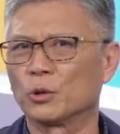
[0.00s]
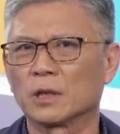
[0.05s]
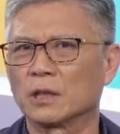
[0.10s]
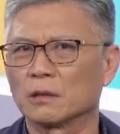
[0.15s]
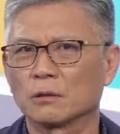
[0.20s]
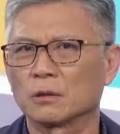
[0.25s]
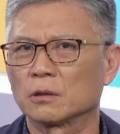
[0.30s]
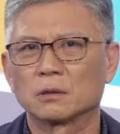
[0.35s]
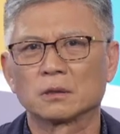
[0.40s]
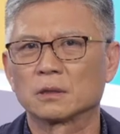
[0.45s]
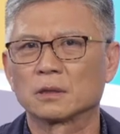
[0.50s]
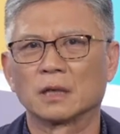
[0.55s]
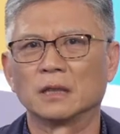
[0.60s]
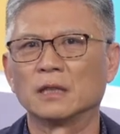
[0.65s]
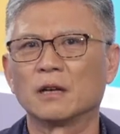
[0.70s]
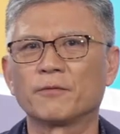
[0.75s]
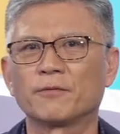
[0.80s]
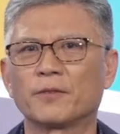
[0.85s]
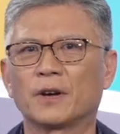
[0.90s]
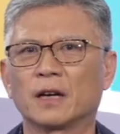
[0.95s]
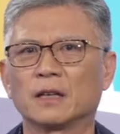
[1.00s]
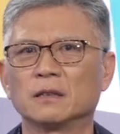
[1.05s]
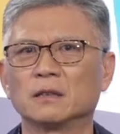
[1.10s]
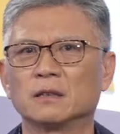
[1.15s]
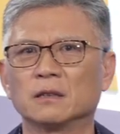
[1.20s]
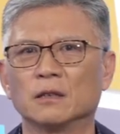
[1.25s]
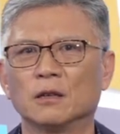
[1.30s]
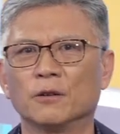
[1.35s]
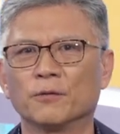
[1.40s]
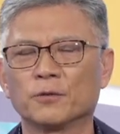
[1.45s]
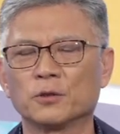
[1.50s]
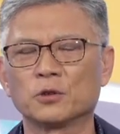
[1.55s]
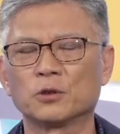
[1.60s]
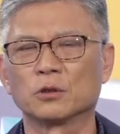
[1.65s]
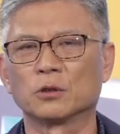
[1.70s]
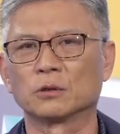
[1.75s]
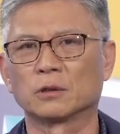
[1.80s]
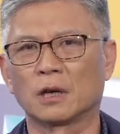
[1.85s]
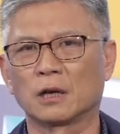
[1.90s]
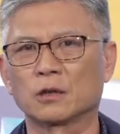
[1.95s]
we cannot find the
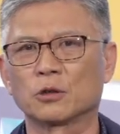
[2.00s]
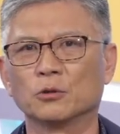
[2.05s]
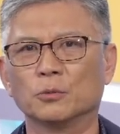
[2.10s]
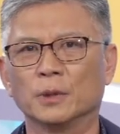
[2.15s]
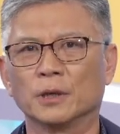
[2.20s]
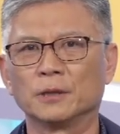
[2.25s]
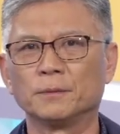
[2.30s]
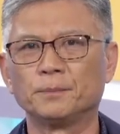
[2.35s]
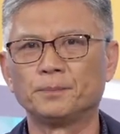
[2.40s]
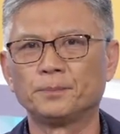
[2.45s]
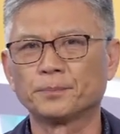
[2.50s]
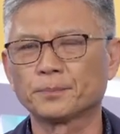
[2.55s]
official document.